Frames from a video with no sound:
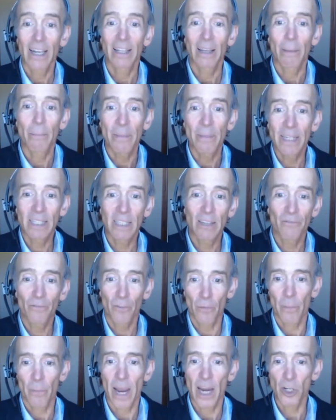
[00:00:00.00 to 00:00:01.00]
the
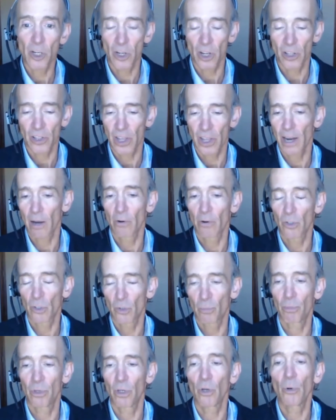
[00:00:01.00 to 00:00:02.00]
misinformation that they are
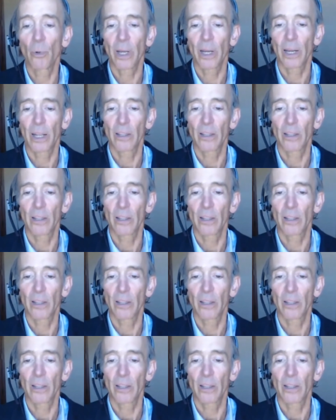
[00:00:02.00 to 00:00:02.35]
spewing.